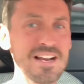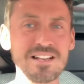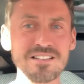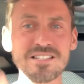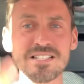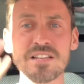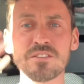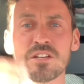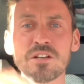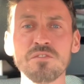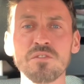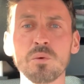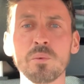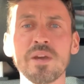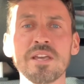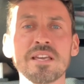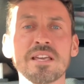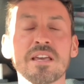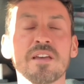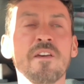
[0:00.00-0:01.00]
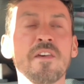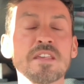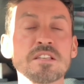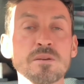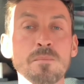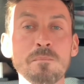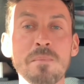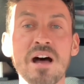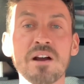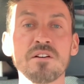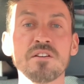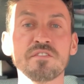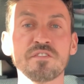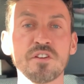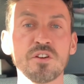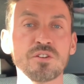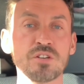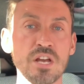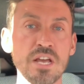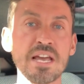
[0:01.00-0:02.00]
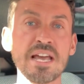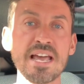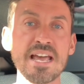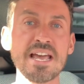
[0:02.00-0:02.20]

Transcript: I said the other week, it's a marathon.